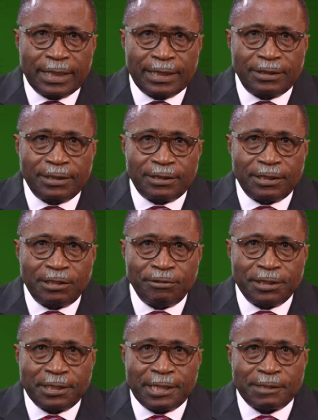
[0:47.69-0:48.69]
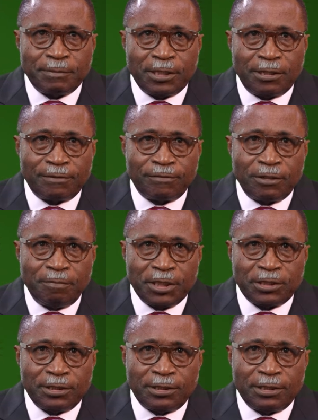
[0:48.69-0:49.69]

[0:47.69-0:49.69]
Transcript: as the incinerator has been out of commission